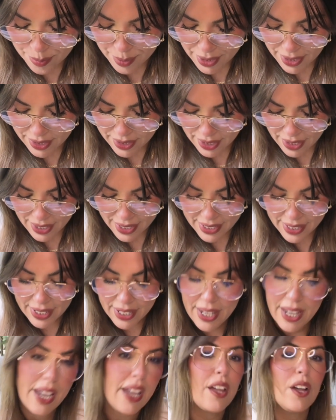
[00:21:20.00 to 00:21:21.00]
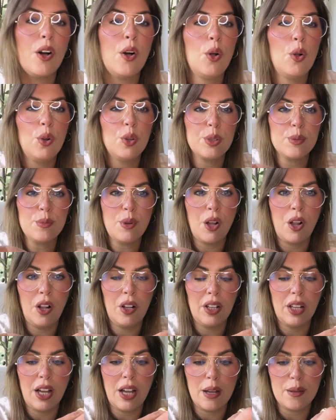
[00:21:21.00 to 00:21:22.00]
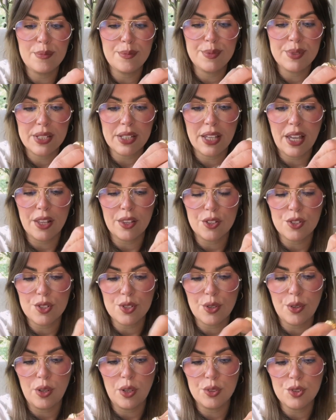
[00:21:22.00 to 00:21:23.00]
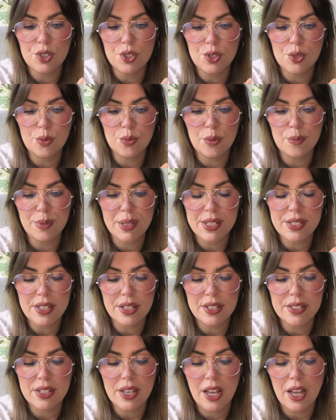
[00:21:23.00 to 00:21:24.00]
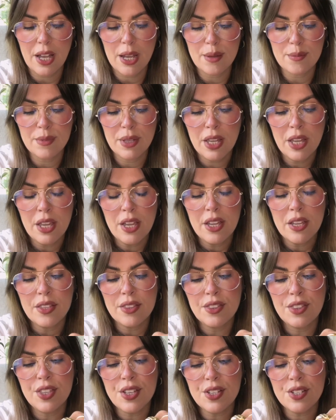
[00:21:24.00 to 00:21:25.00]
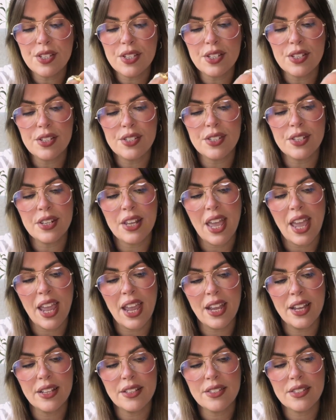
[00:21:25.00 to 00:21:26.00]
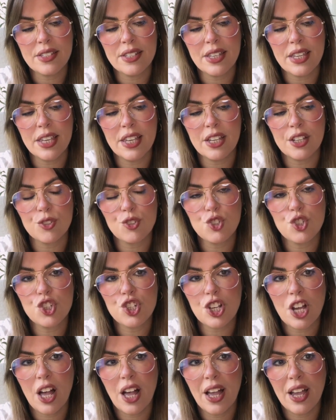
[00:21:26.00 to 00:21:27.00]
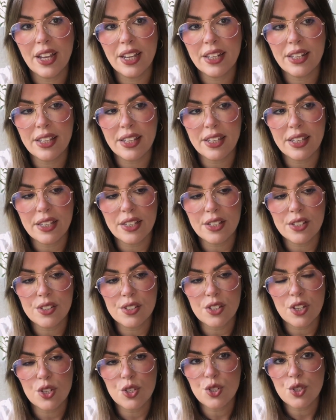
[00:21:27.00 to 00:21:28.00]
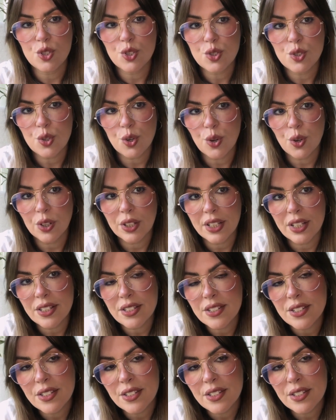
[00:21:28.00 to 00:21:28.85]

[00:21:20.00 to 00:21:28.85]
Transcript: and I can't hold them all up together. So I'll just do one piece at a time. This is an antique Chinese sterling